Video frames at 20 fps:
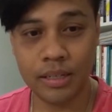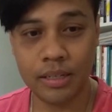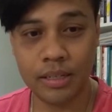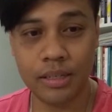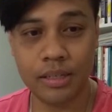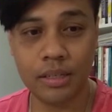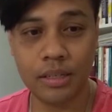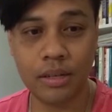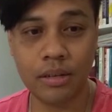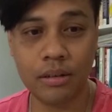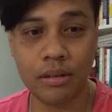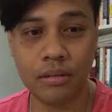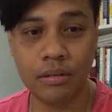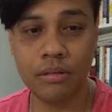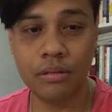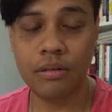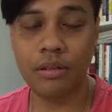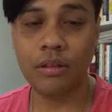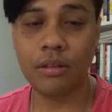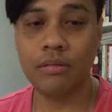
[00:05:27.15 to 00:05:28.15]
So,
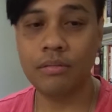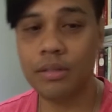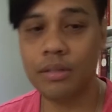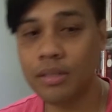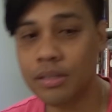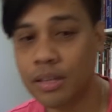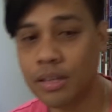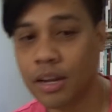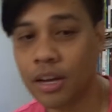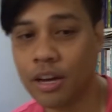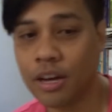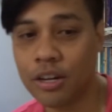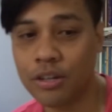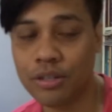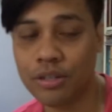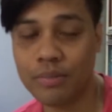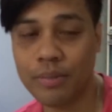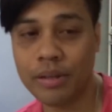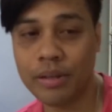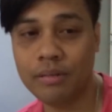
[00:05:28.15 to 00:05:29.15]
no, this is not
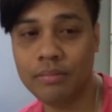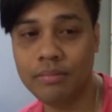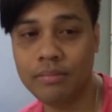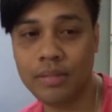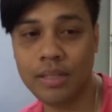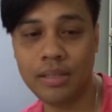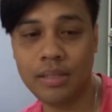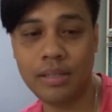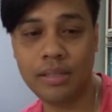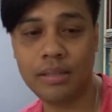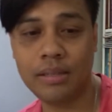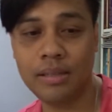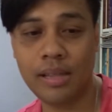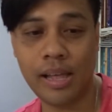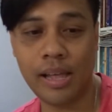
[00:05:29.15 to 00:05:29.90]
100ml. This is